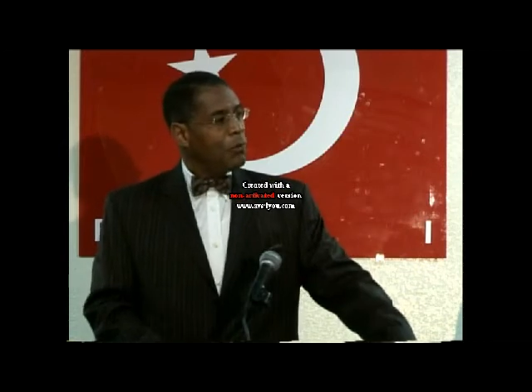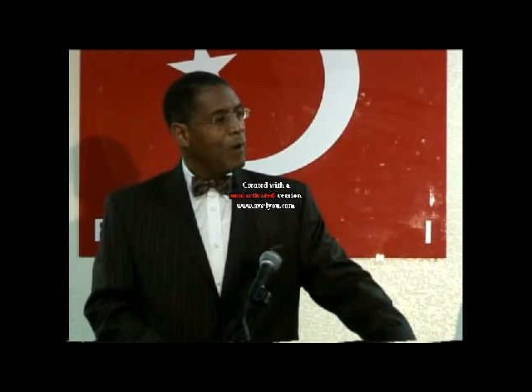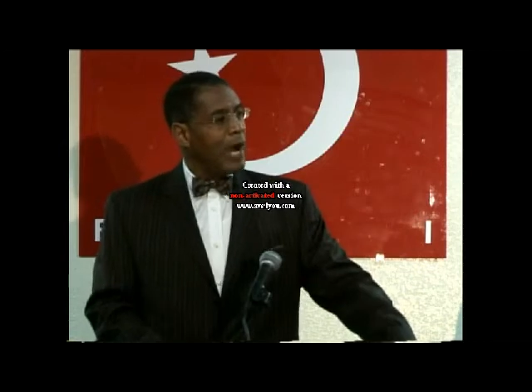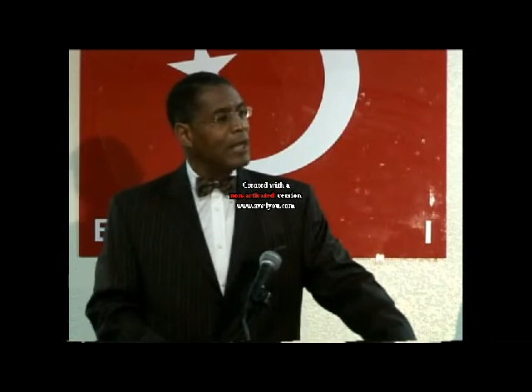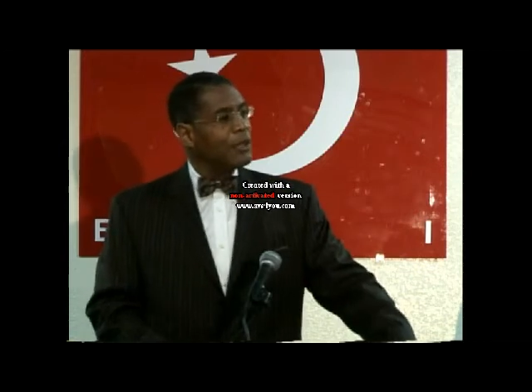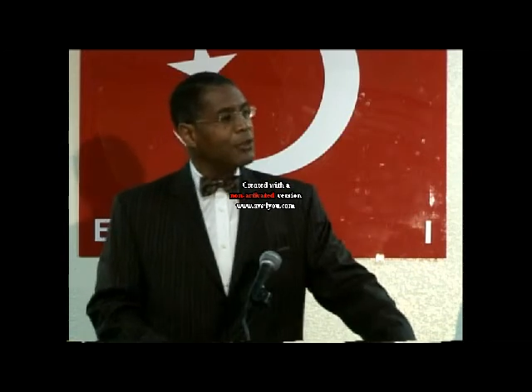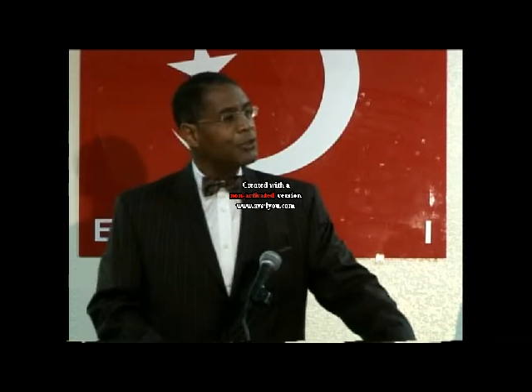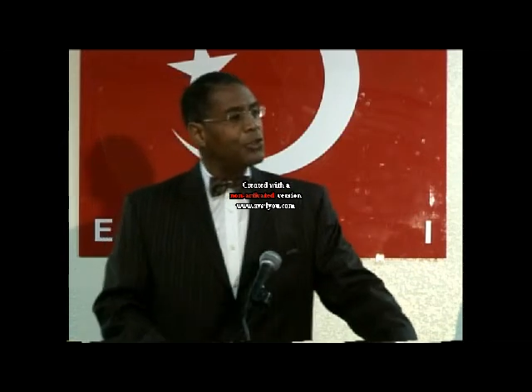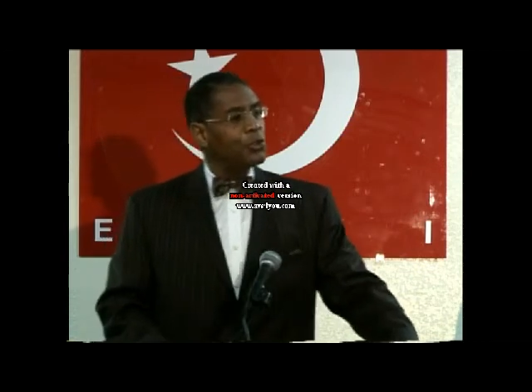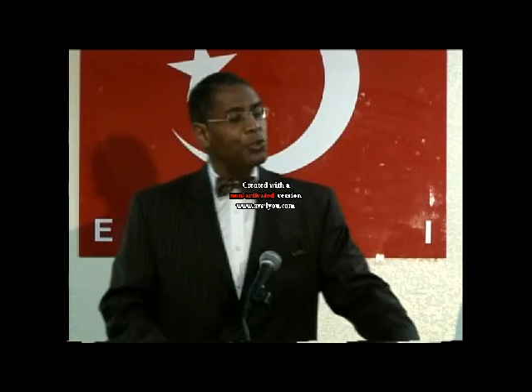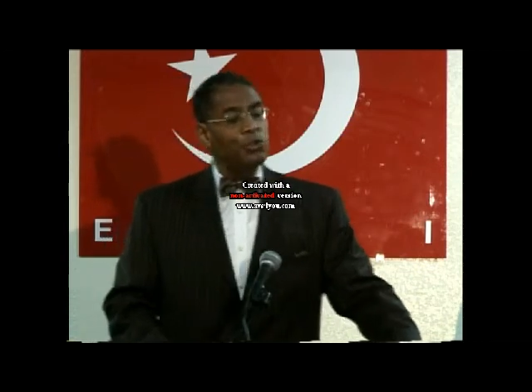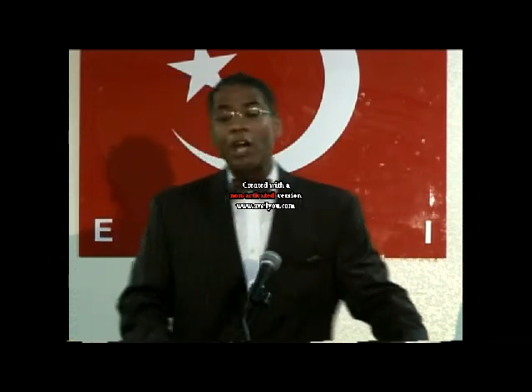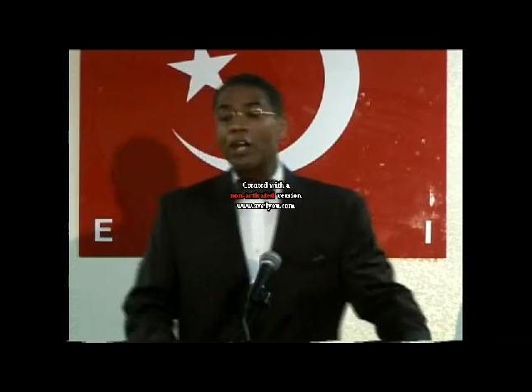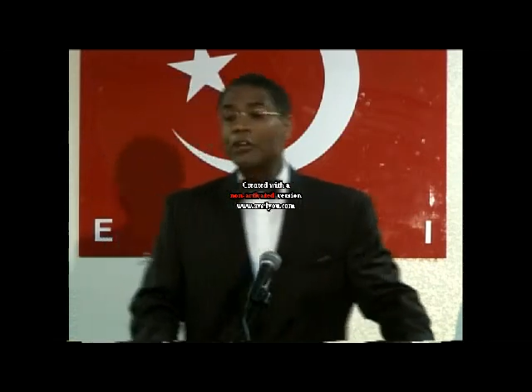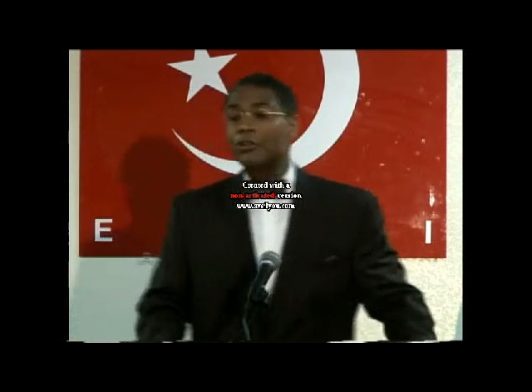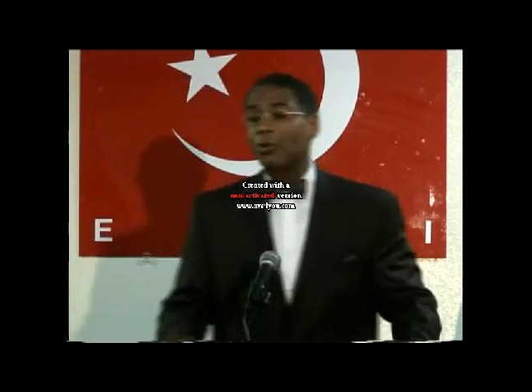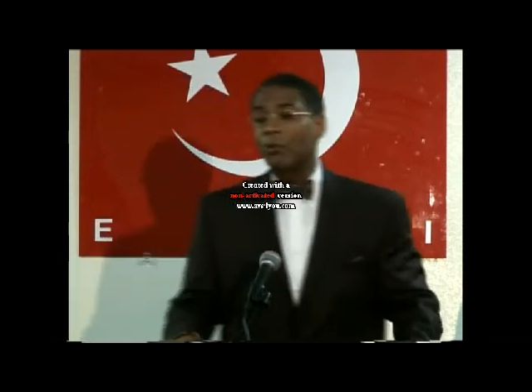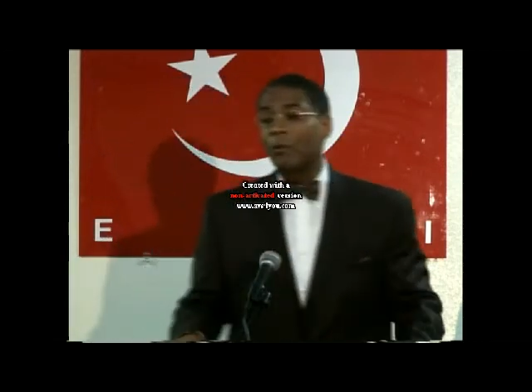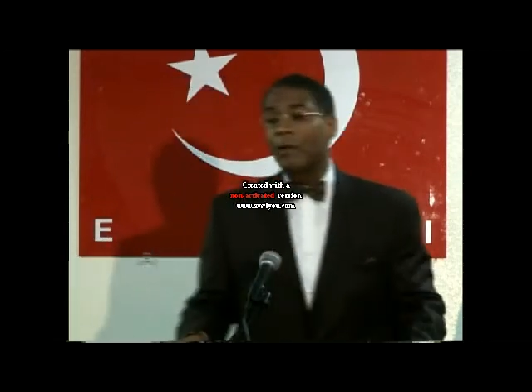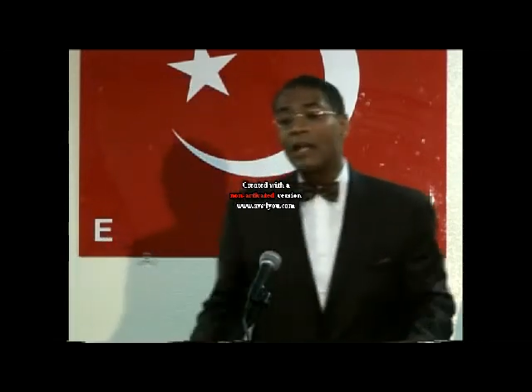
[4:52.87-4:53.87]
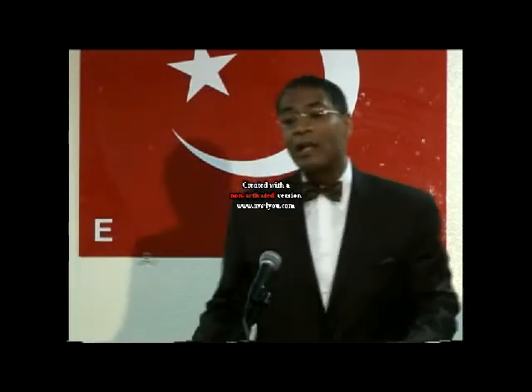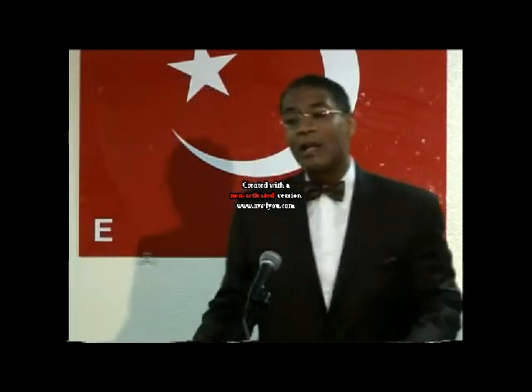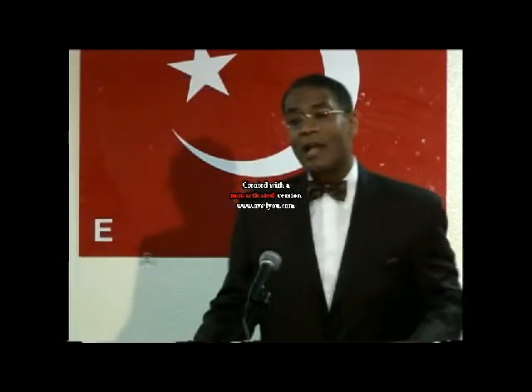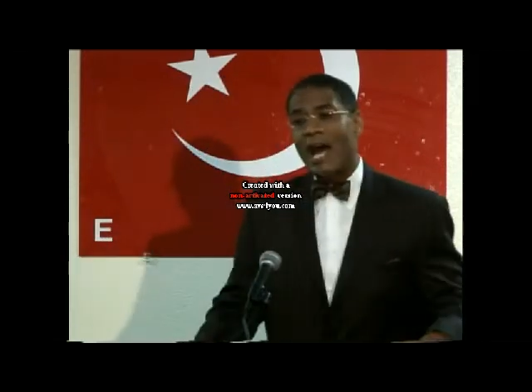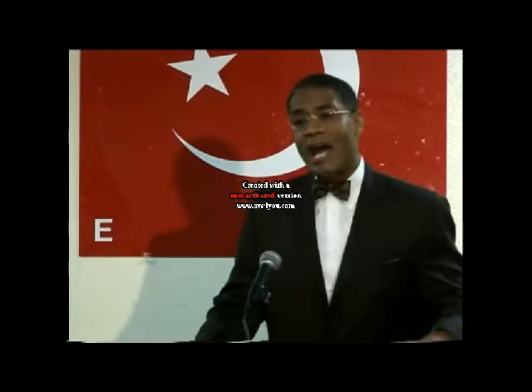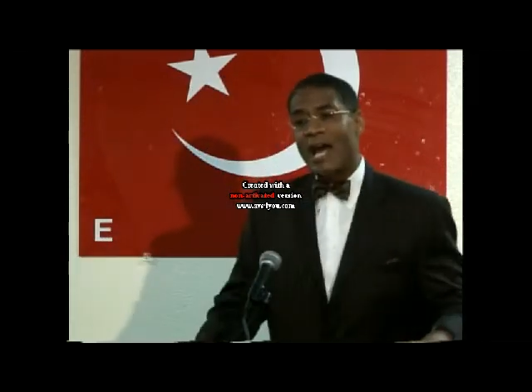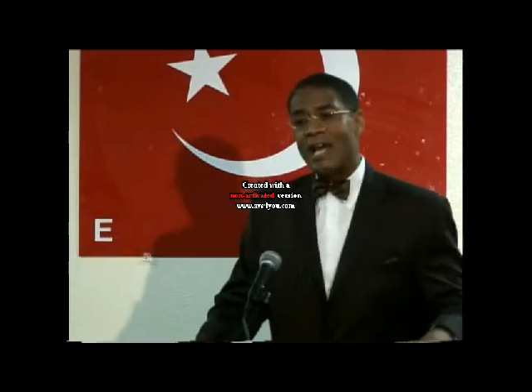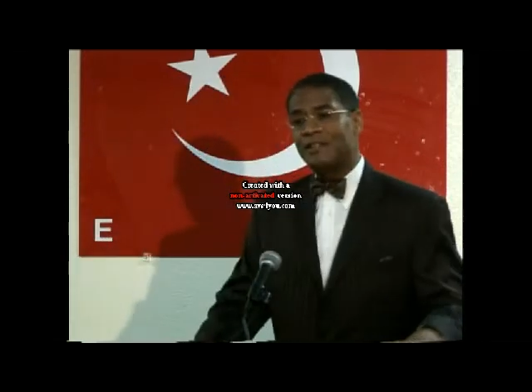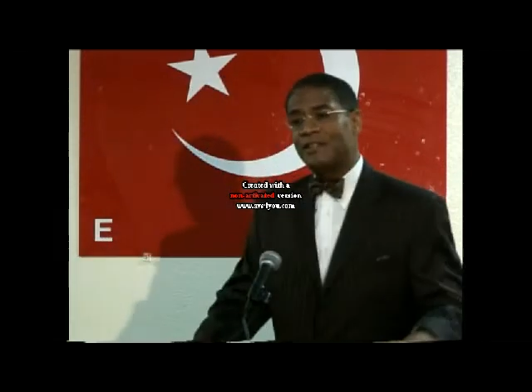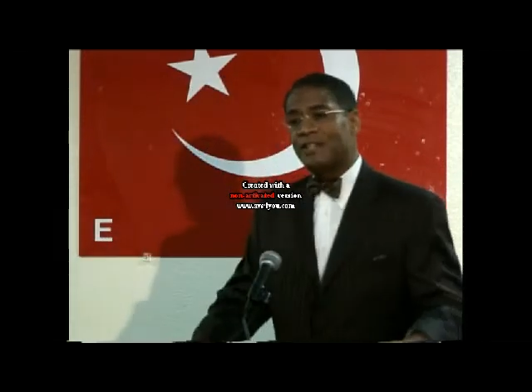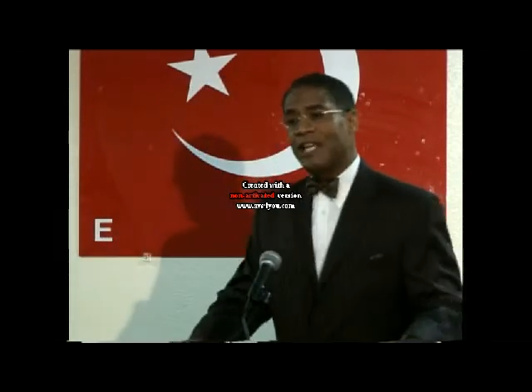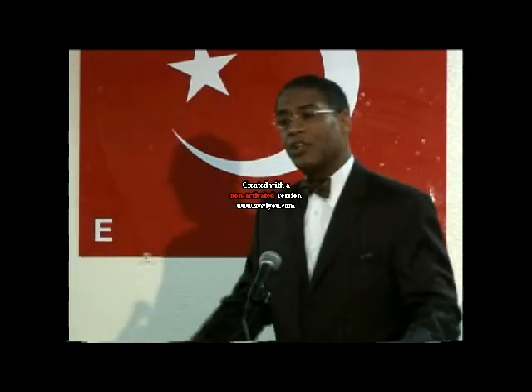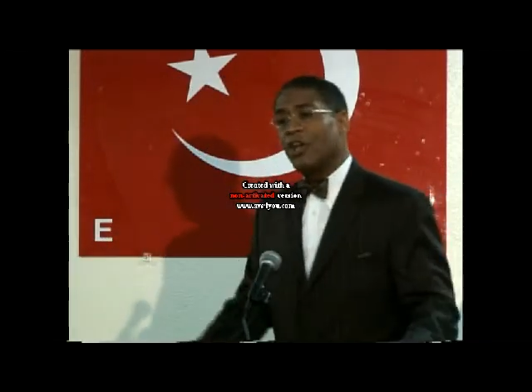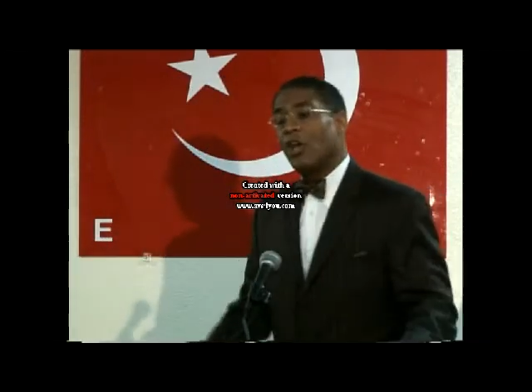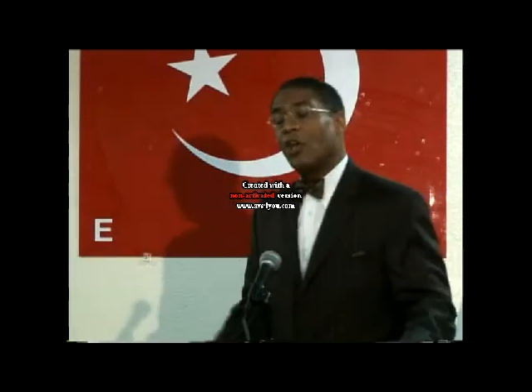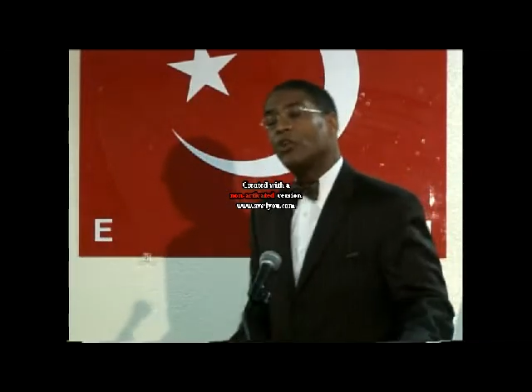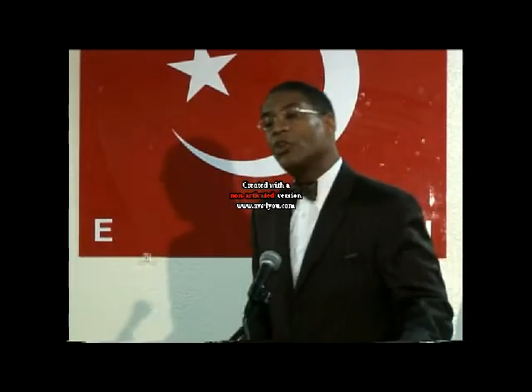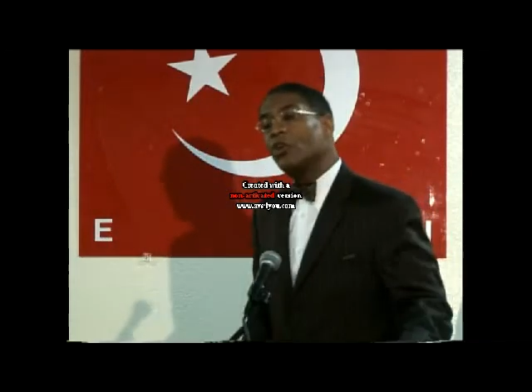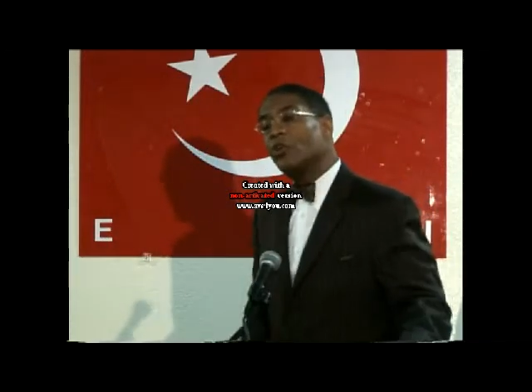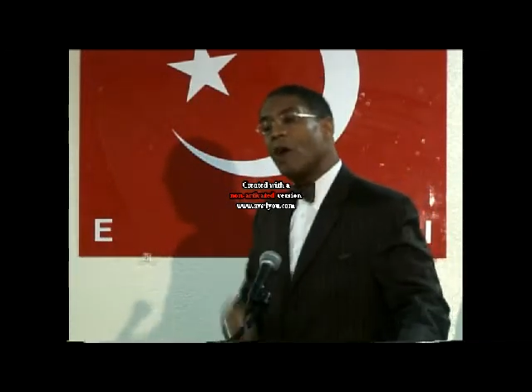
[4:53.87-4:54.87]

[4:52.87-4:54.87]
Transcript: Why don't you just realize that